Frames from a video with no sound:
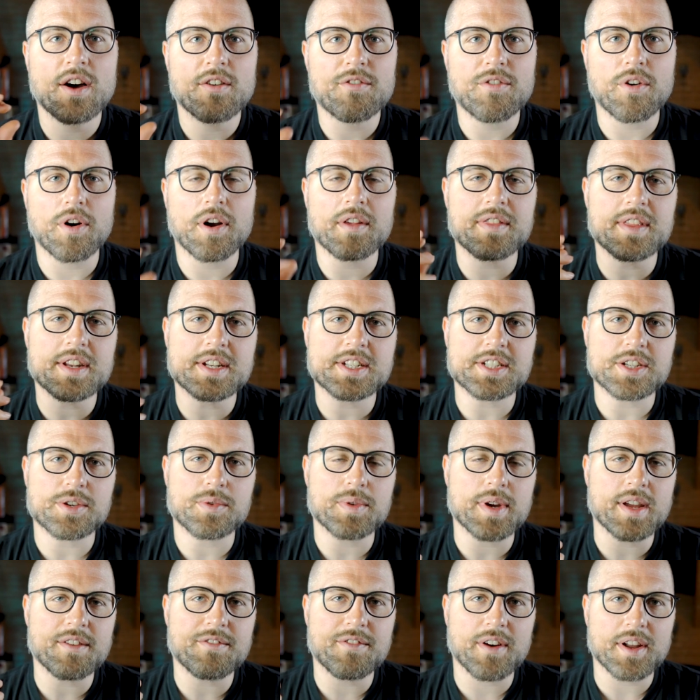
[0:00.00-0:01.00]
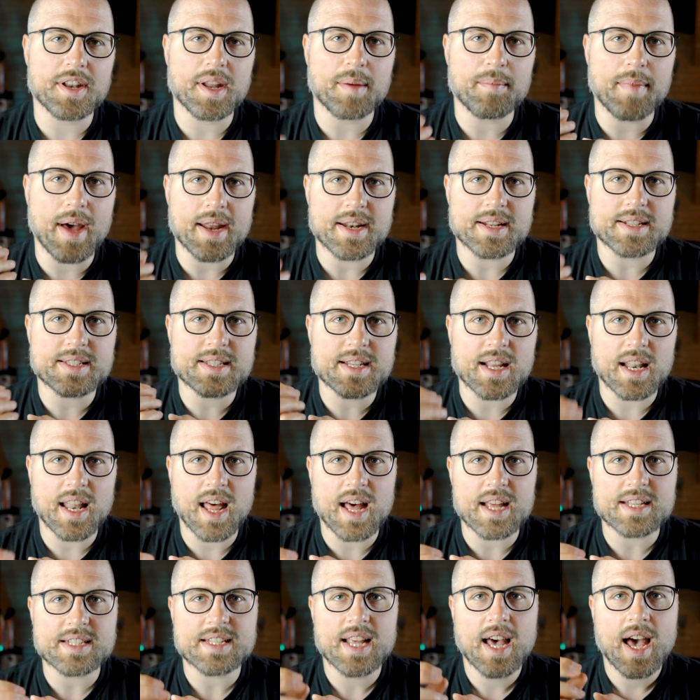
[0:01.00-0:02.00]
for the GUE fundamentals
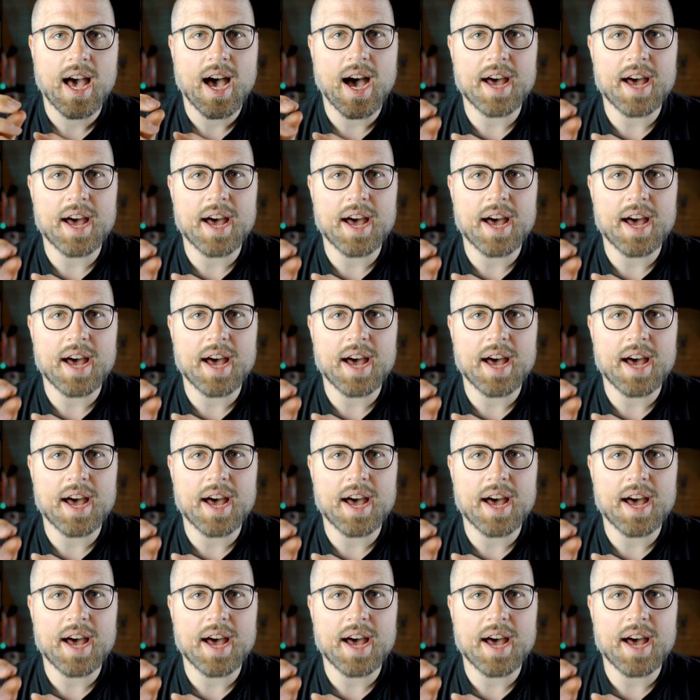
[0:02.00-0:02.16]
class